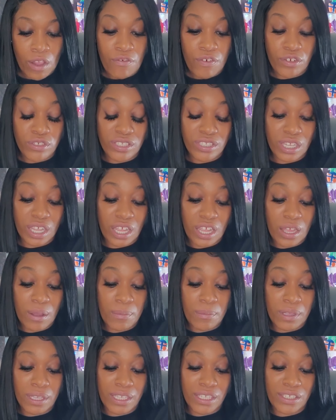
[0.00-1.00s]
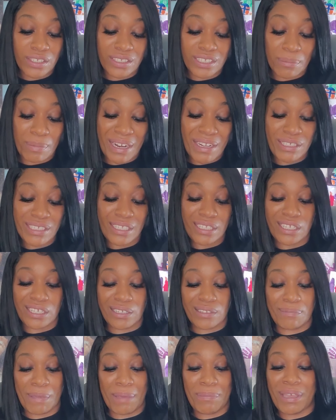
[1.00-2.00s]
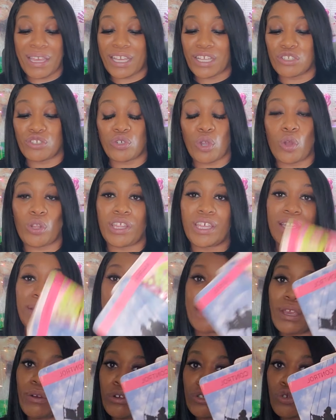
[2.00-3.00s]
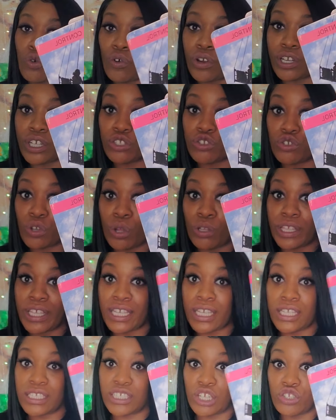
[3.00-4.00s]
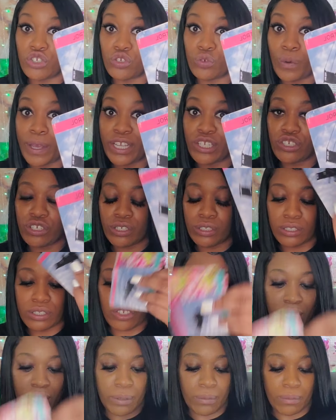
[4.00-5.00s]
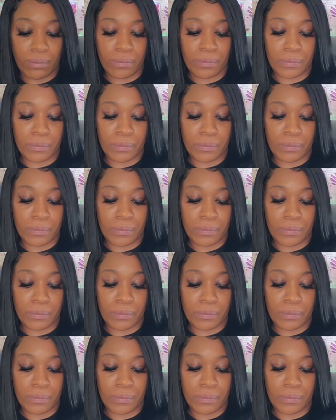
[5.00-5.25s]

for some, somebody's in a, maybe a controlling marriage or a controlling situation. Ship